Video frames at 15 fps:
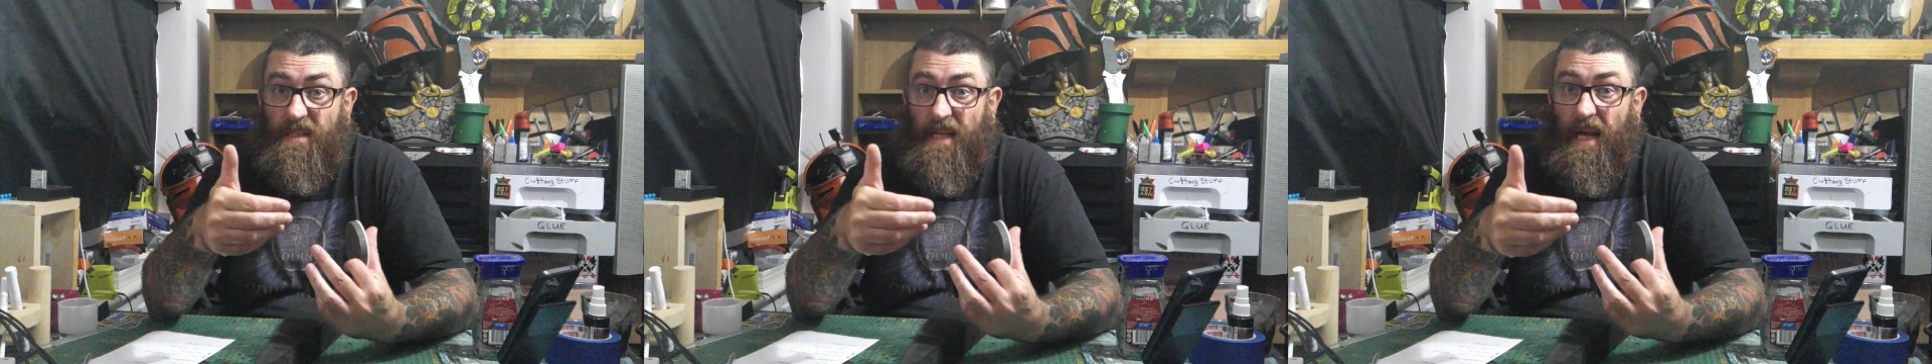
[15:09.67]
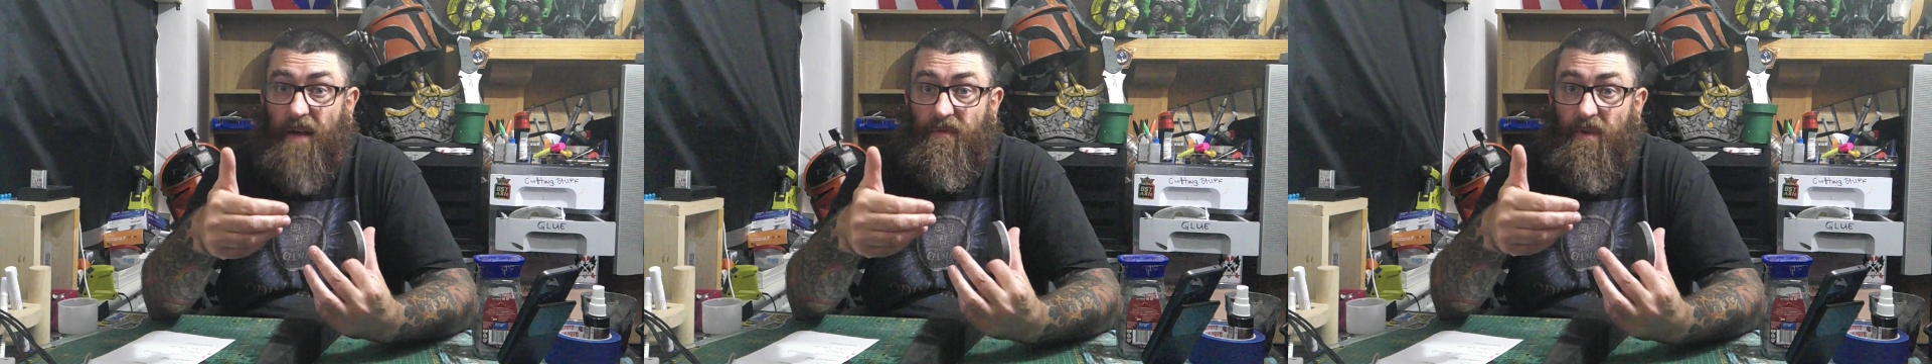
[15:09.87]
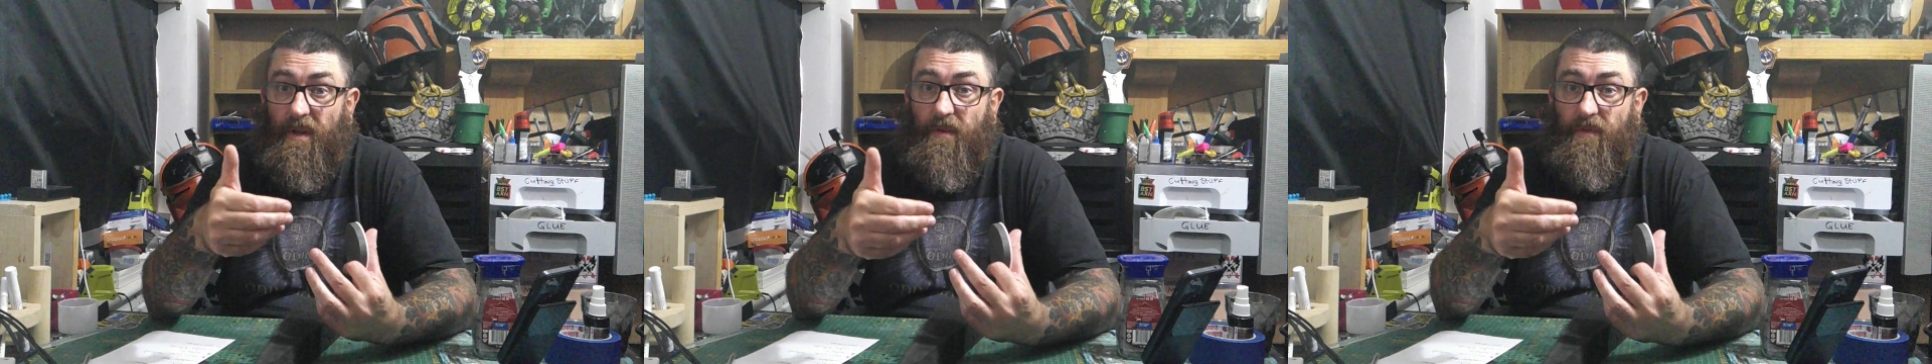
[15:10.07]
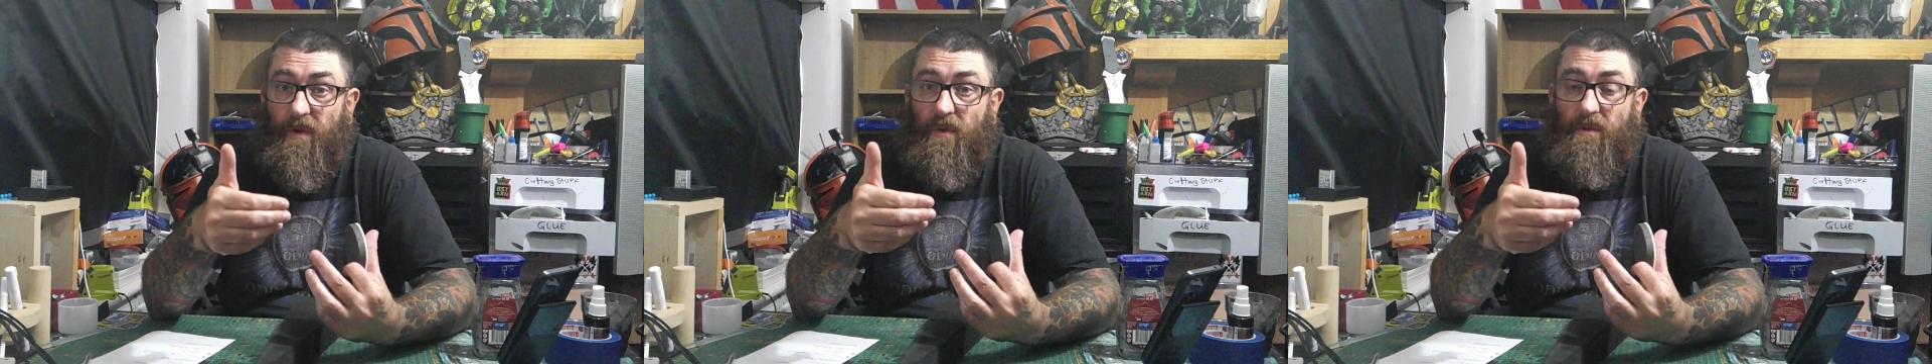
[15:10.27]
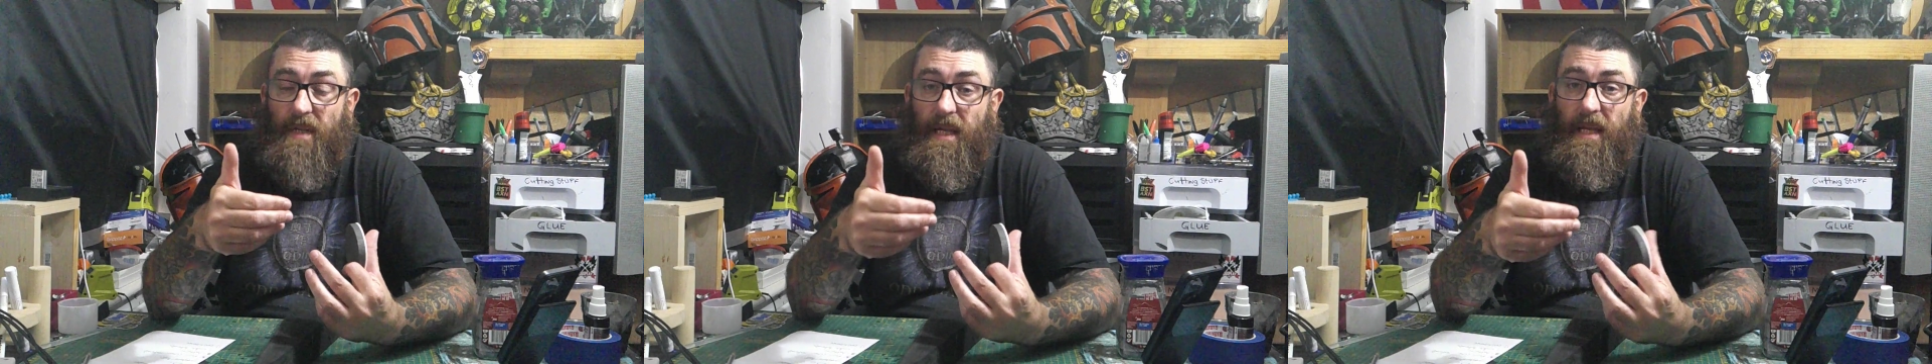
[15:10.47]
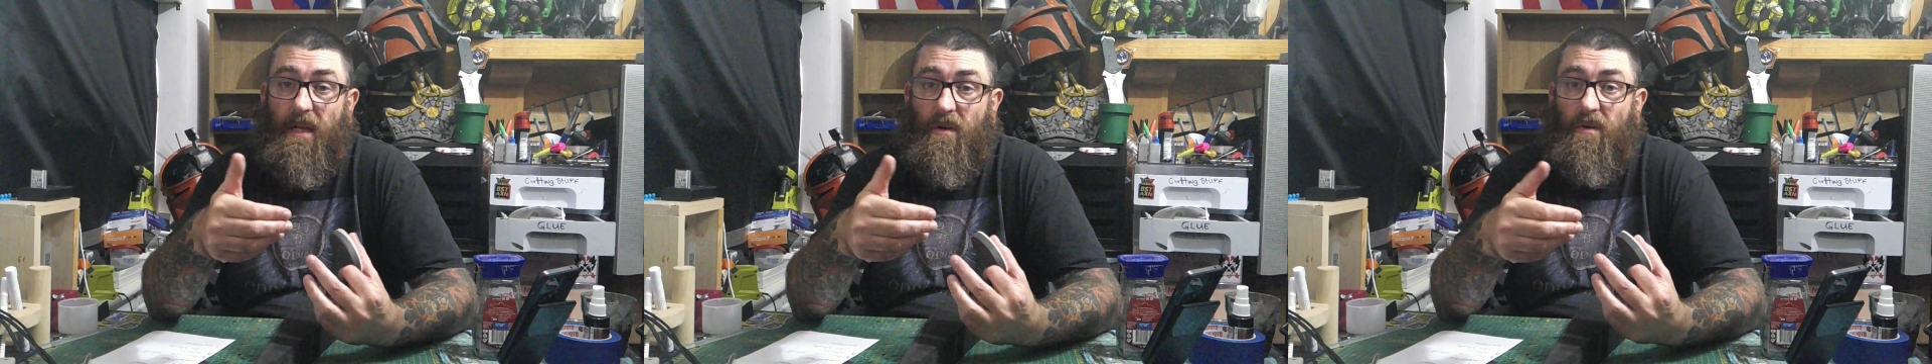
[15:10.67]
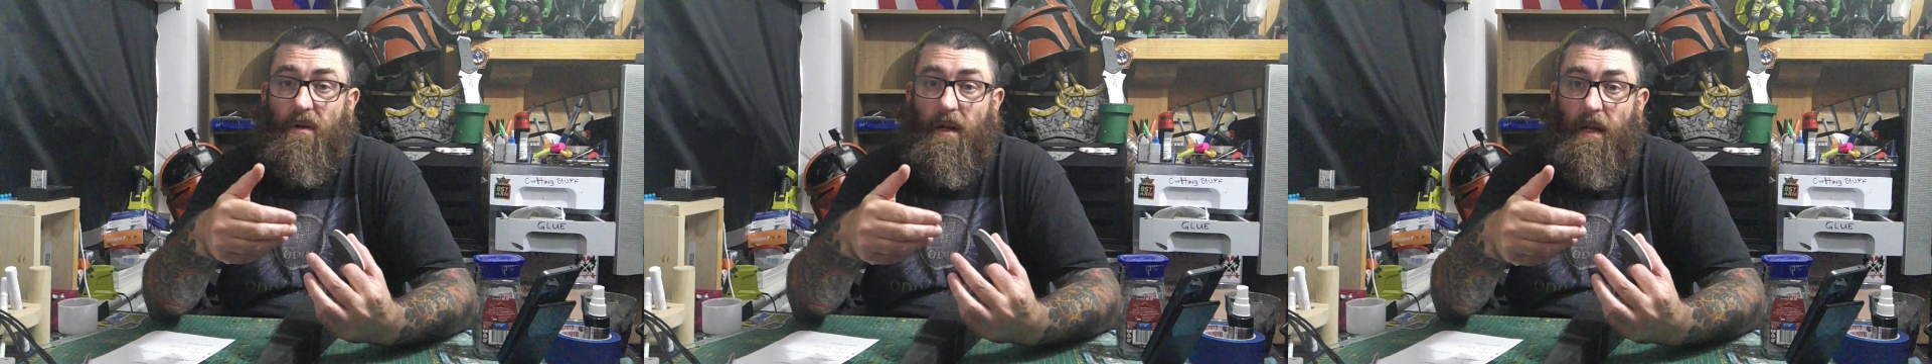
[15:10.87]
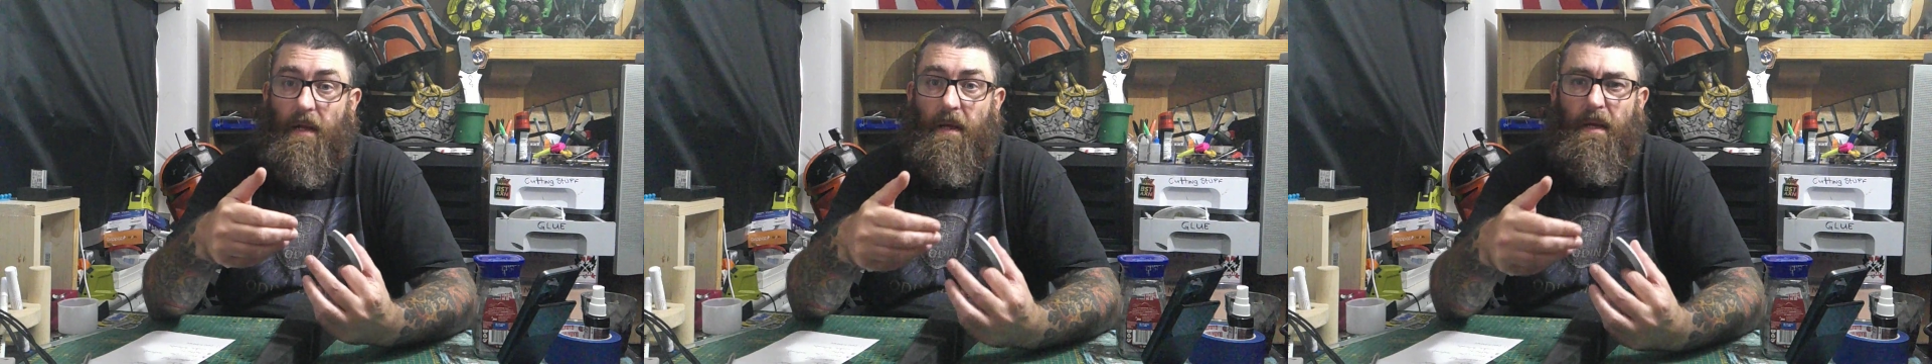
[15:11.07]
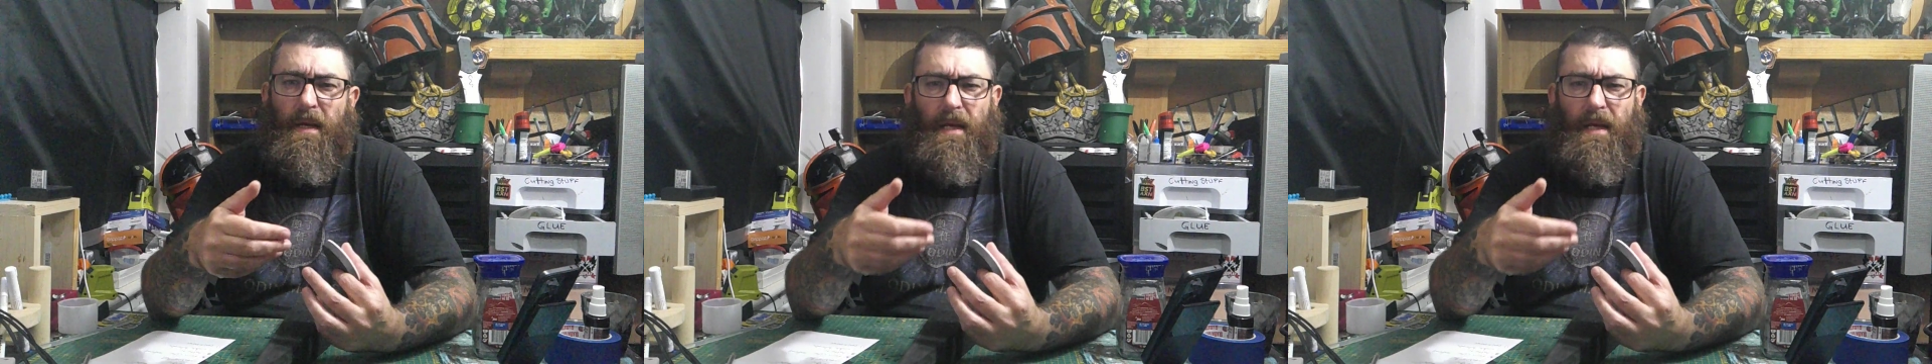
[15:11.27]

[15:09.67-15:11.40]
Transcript: after you've used the heat gun on it,